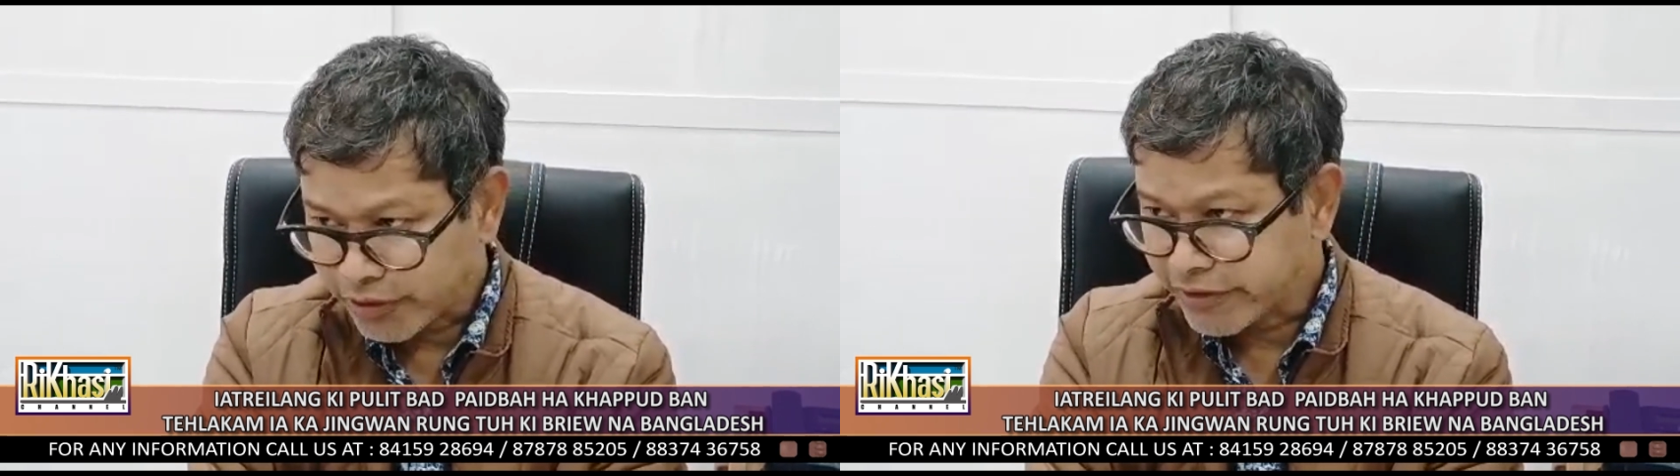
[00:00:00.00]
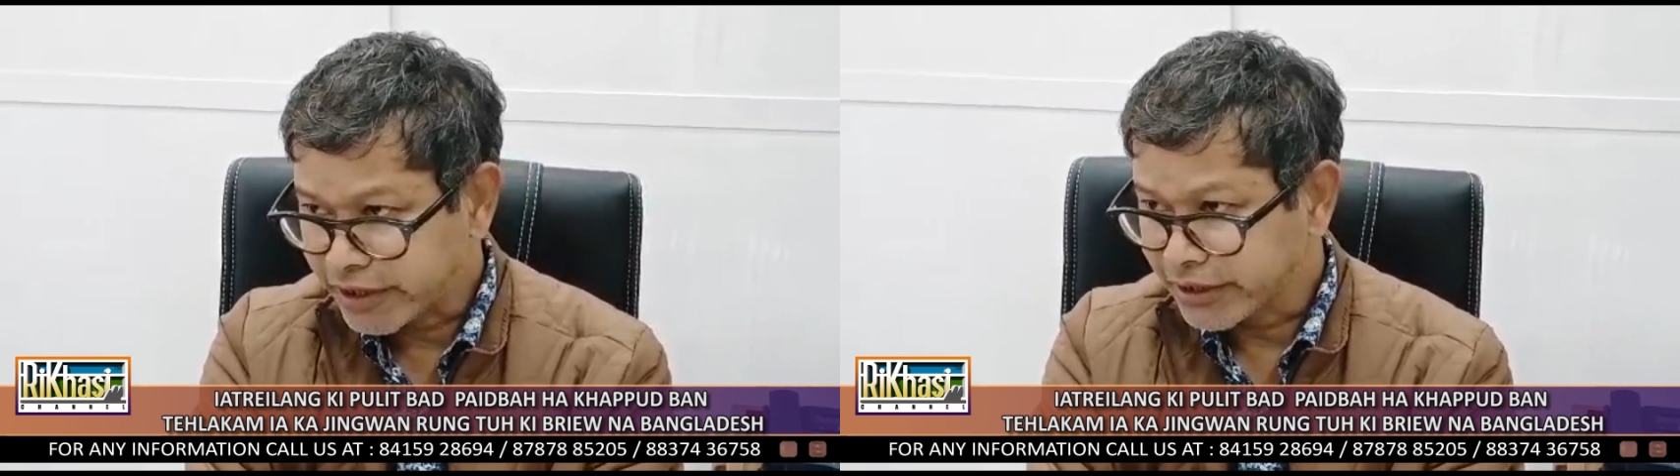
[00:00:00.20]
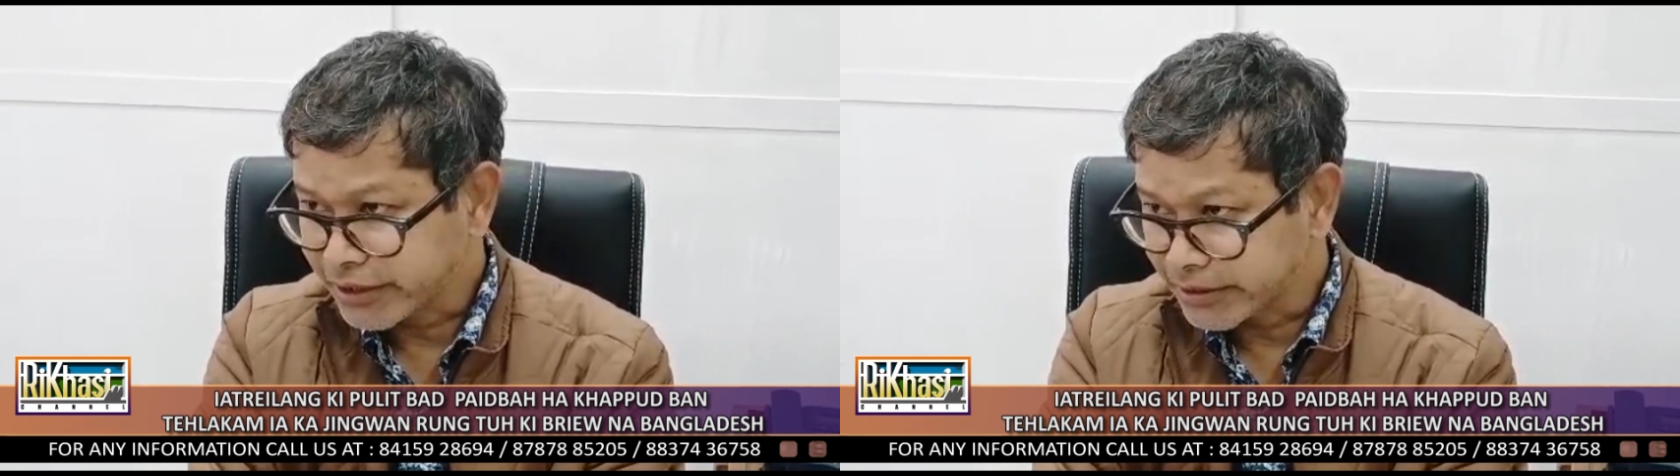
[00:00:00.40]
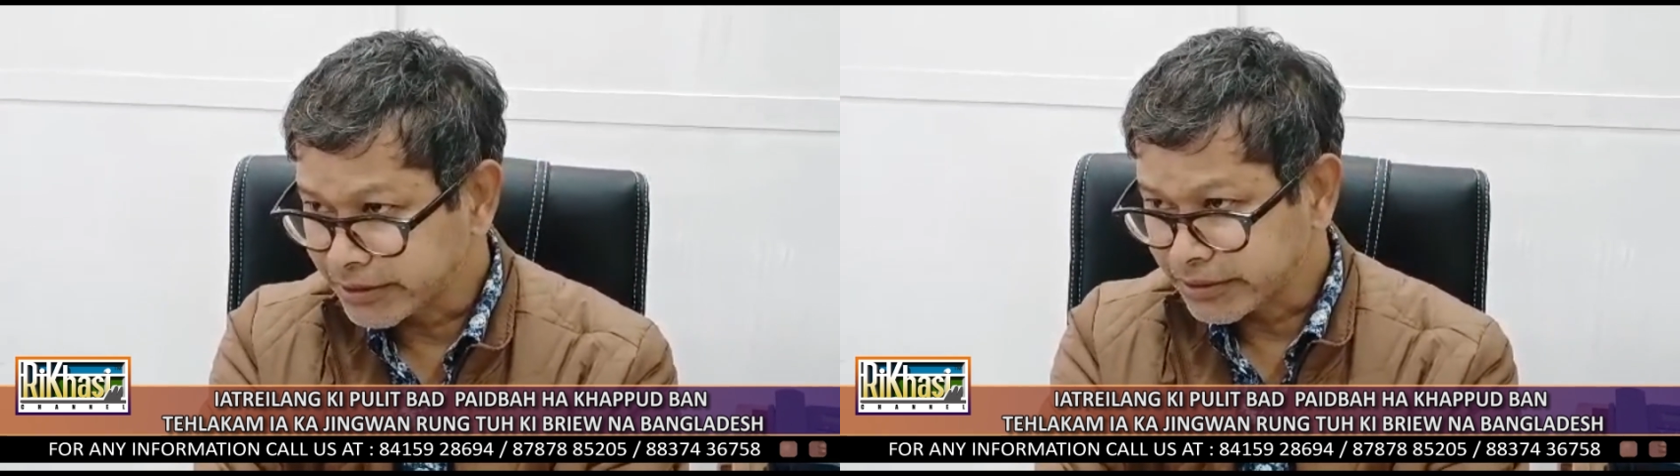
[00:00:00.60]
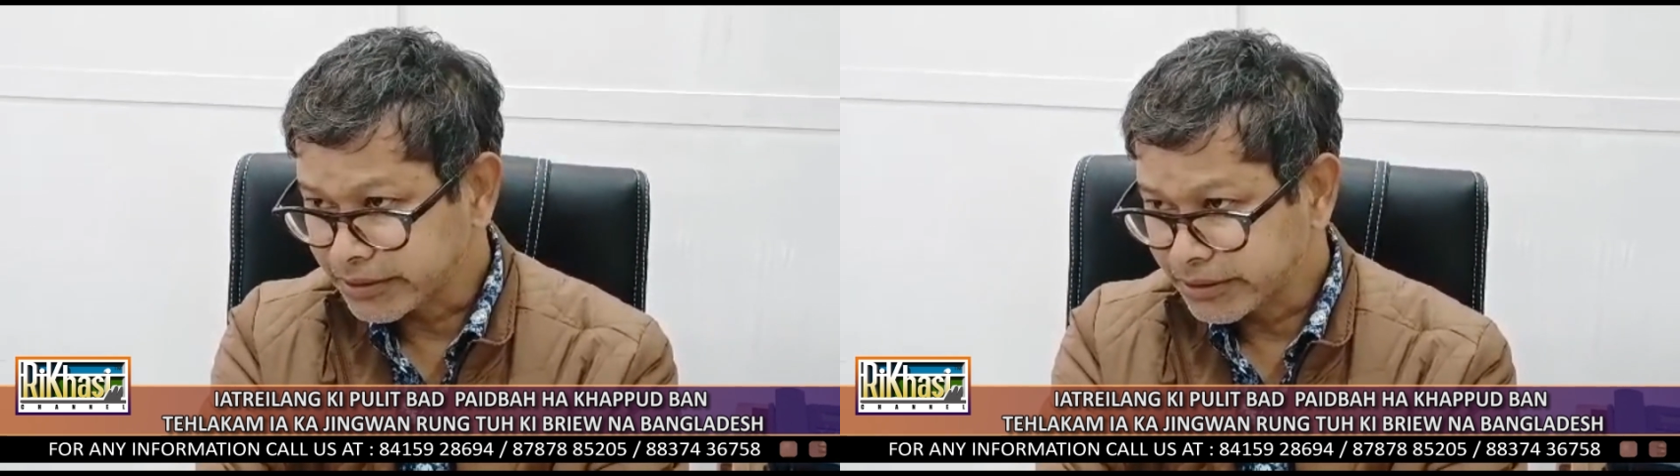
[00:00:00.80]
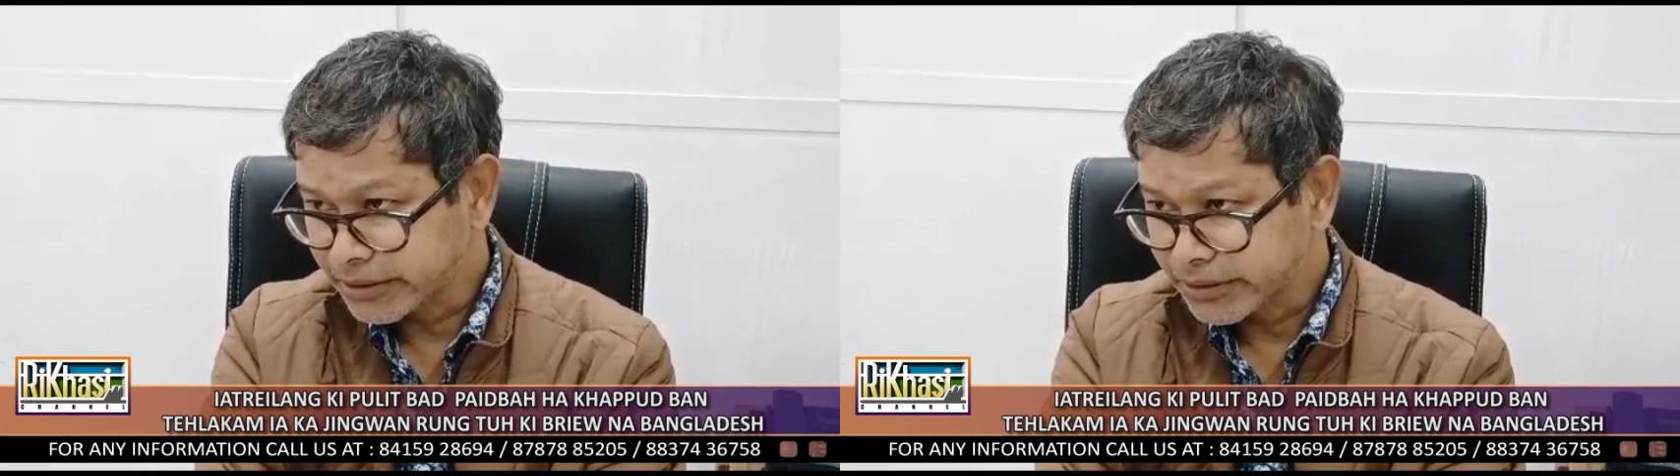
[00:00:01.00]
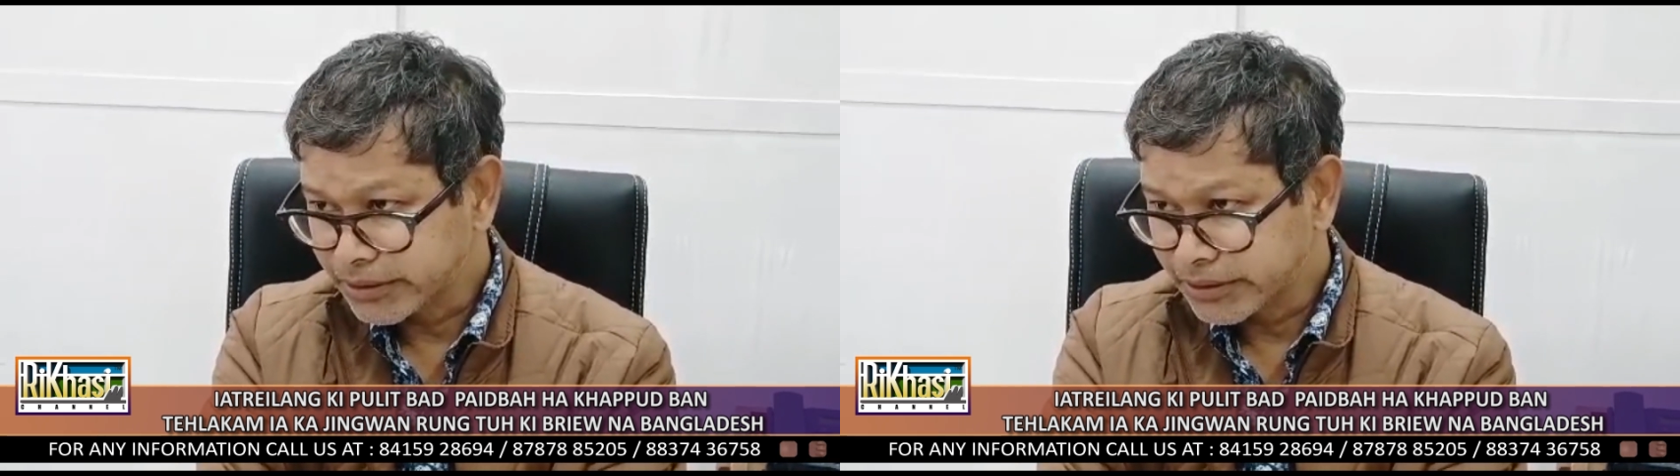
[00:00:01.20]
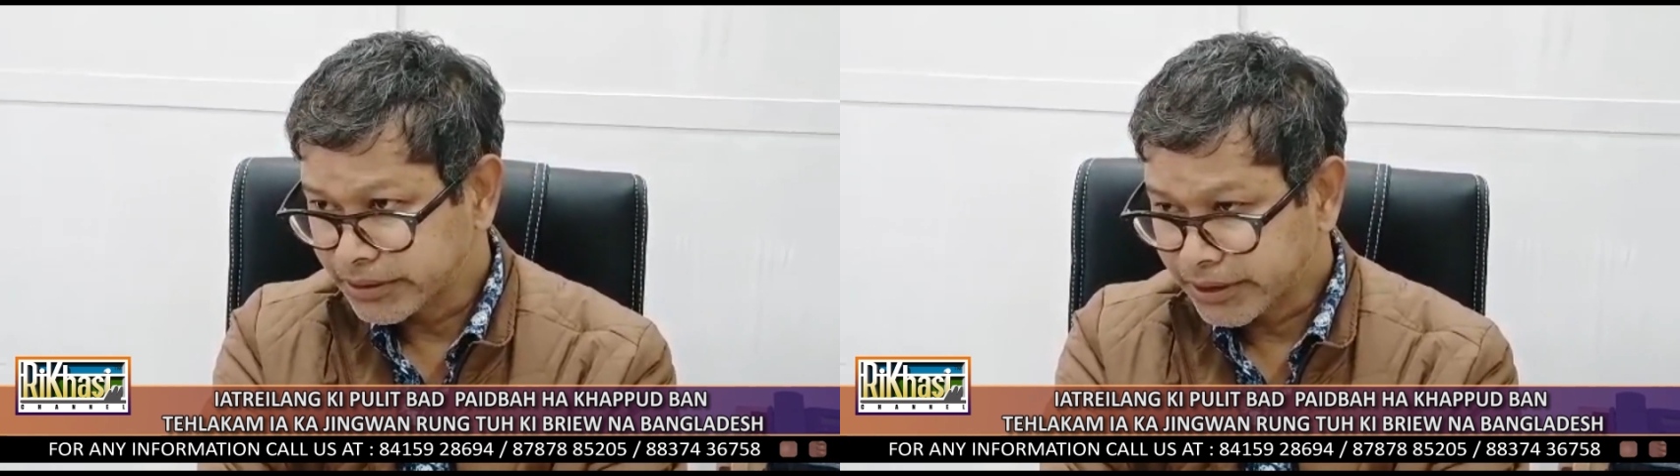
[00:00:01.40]
vehicle
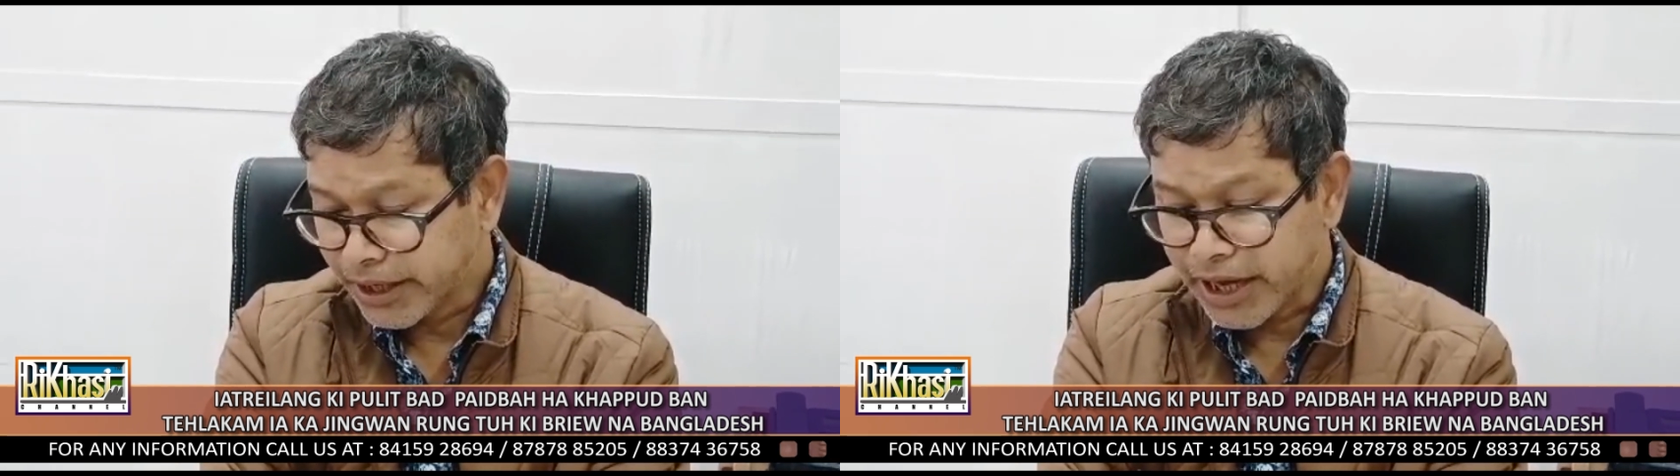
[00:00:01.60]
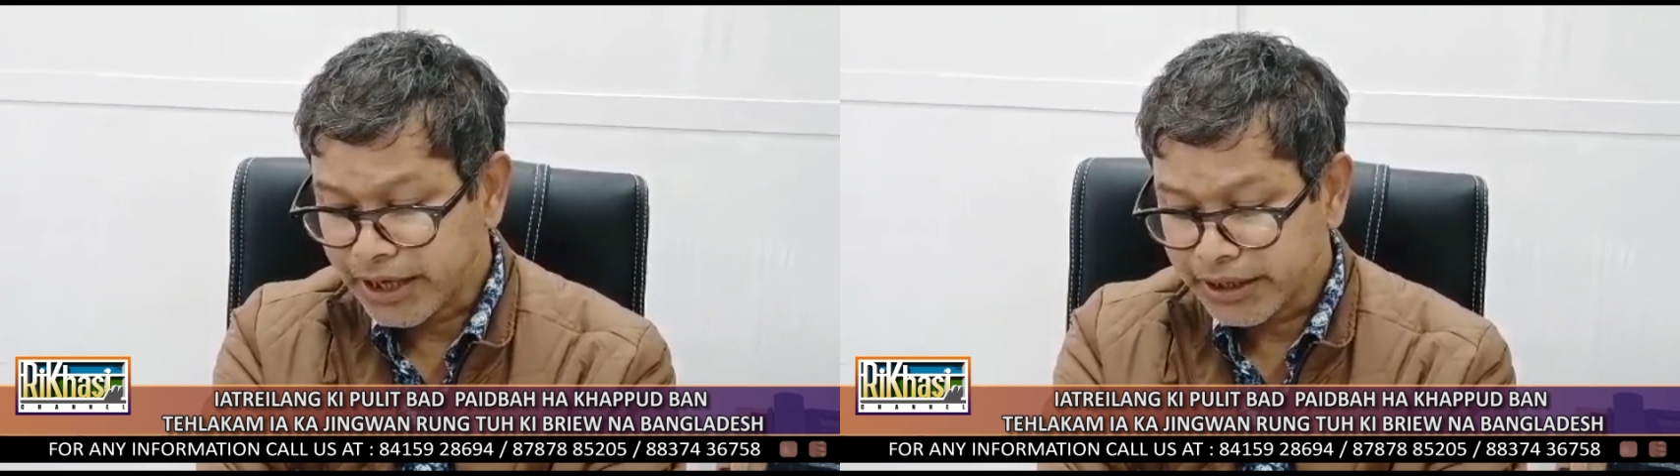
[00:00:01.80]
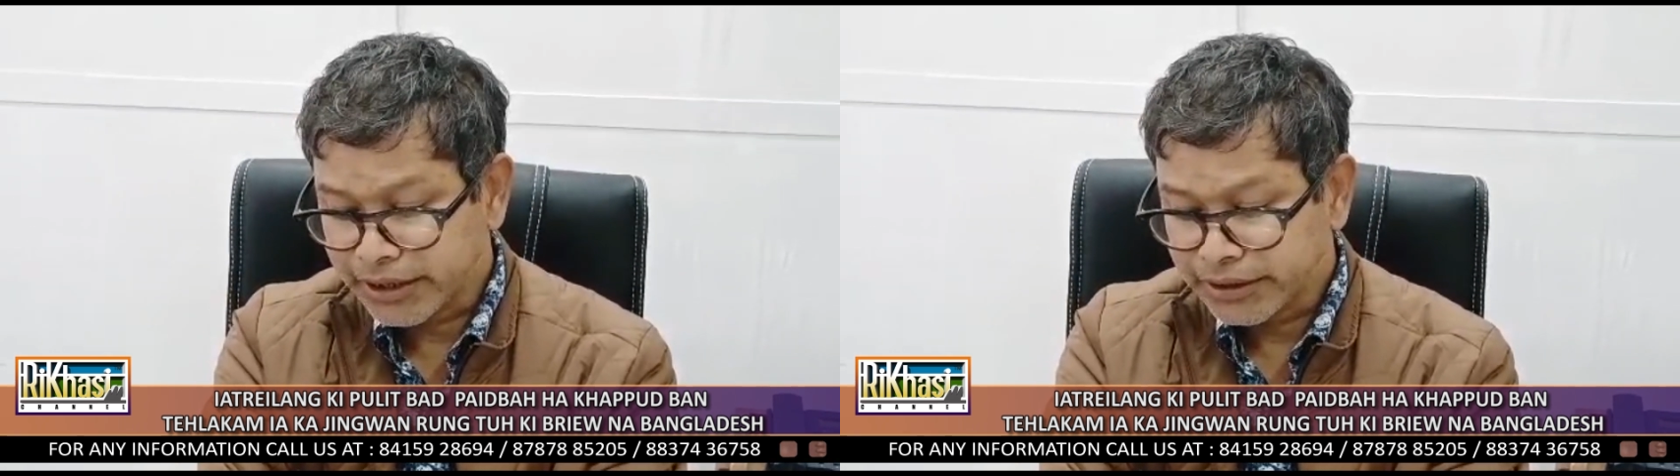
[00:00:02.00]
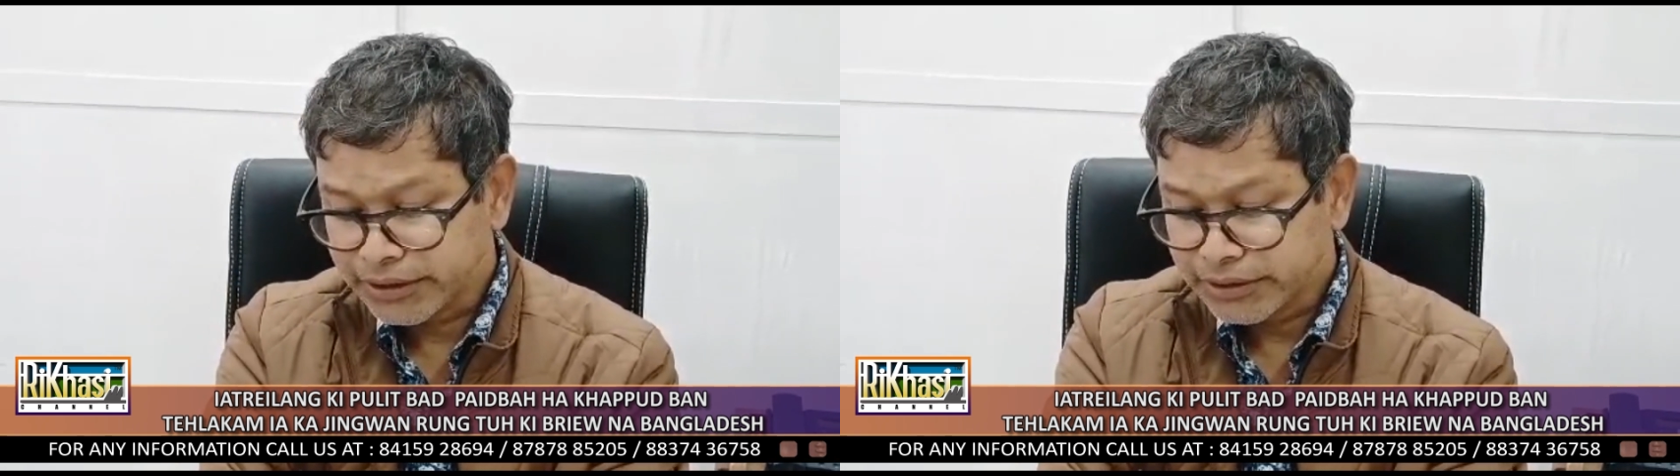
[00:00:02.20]
carrying